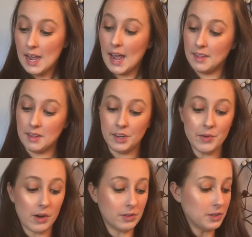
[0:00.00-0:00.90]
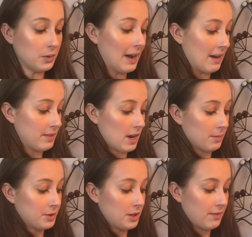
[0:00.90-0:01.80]
And then you also have the
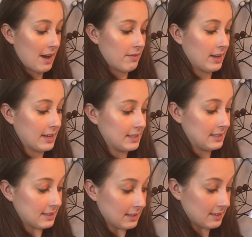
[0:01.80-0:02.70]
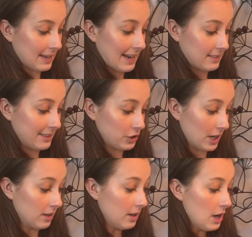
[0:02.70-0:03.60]
option of having a desensitizing
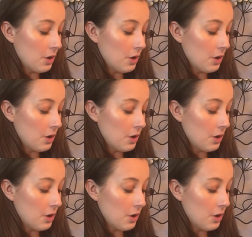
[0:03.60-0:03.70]
gel,